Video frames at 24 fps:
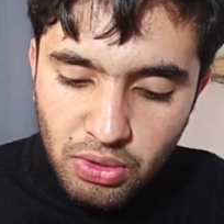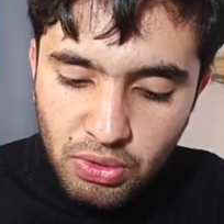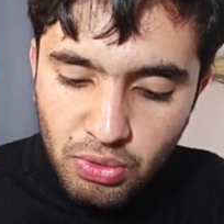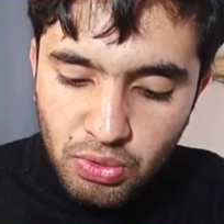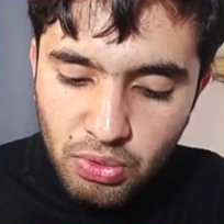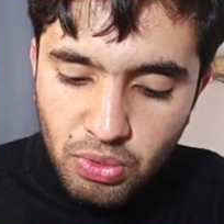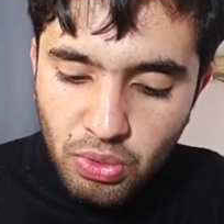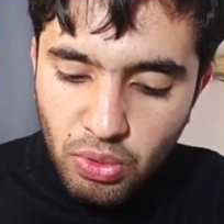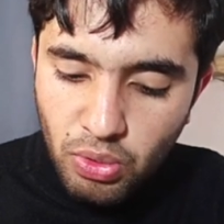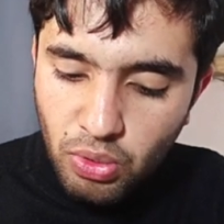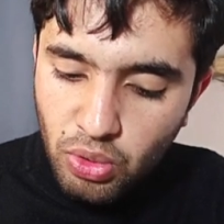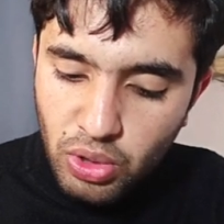
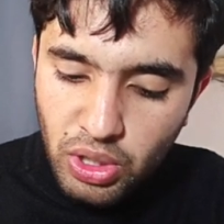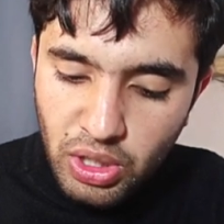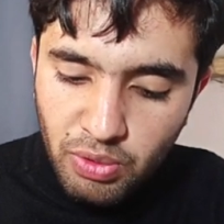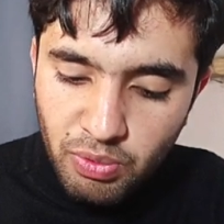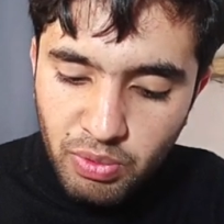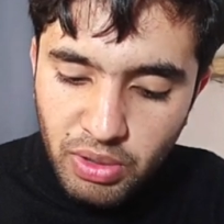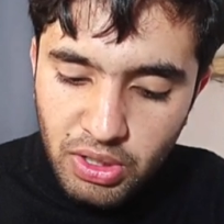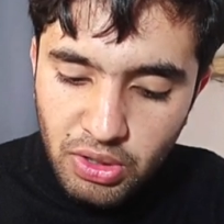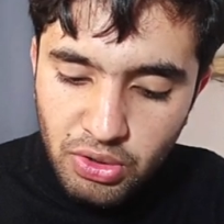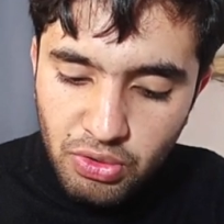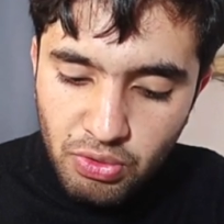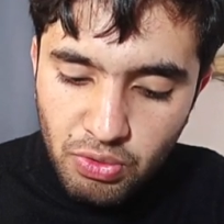
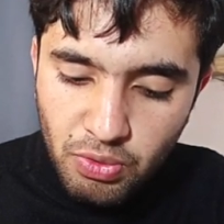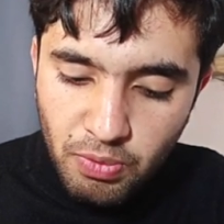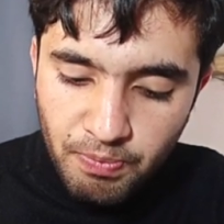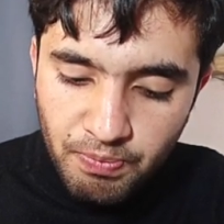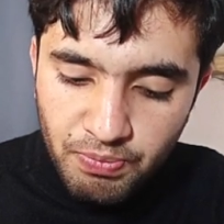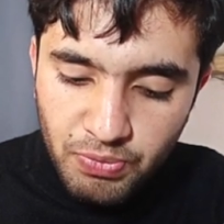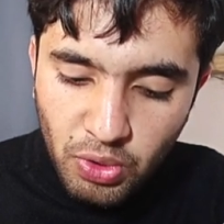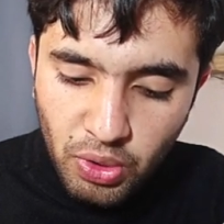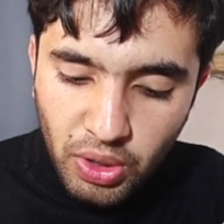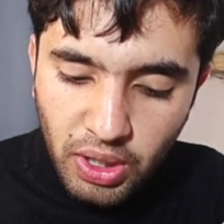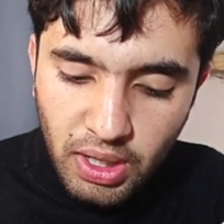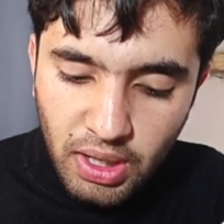true,
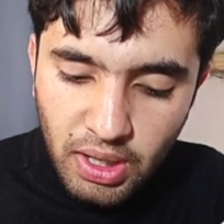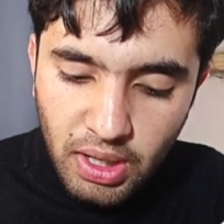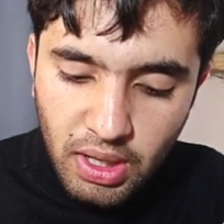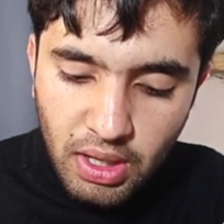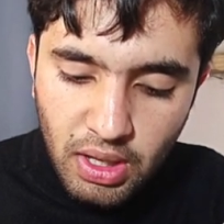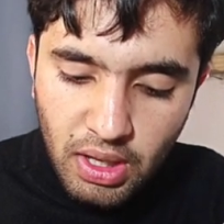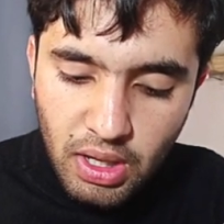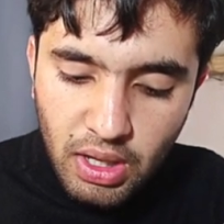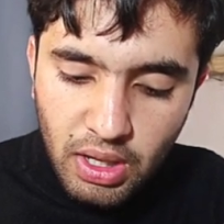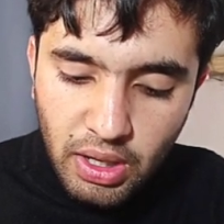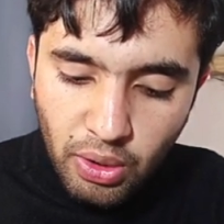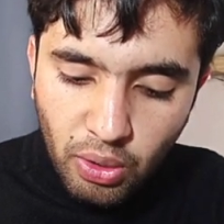okay?
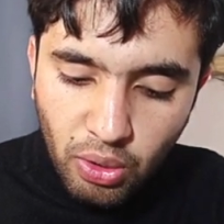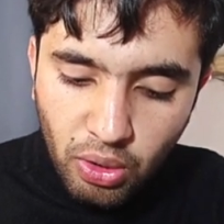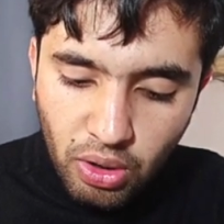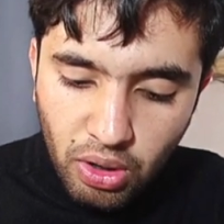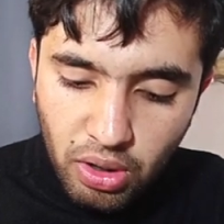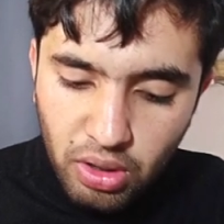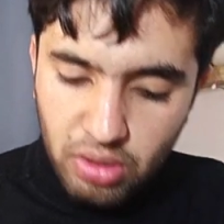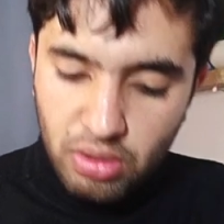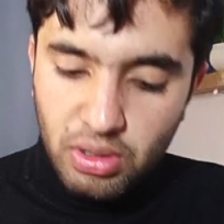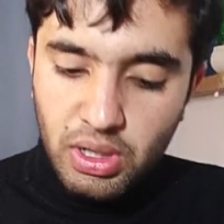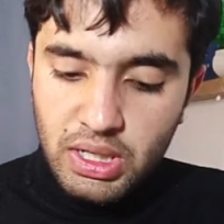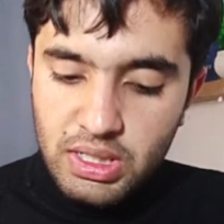
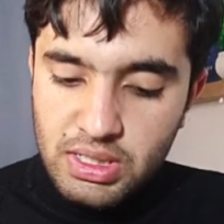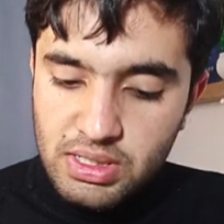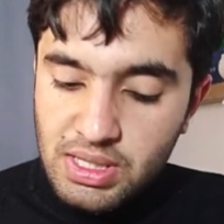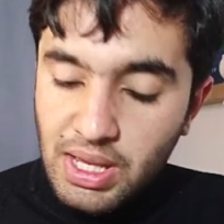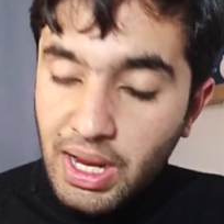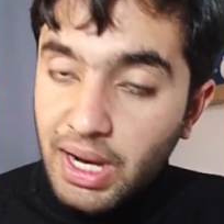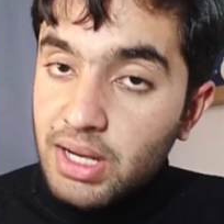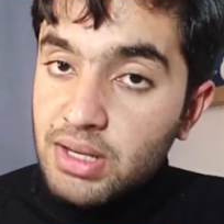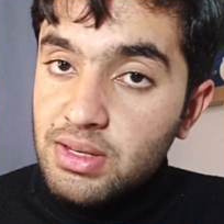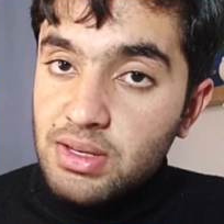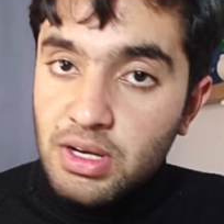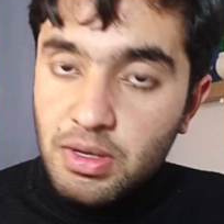Or in
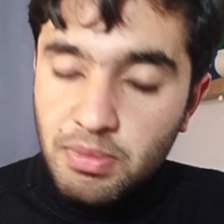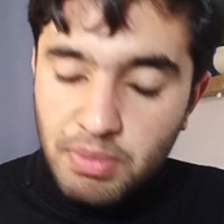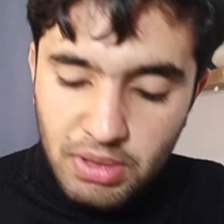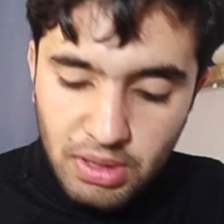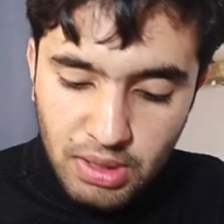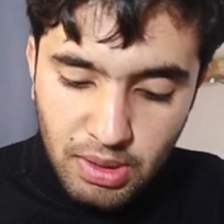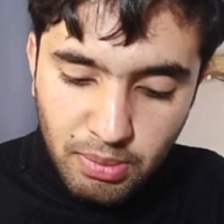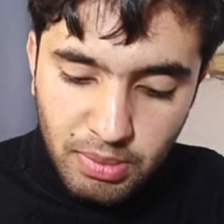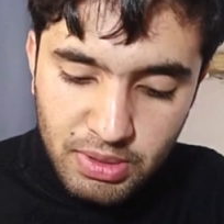second statement,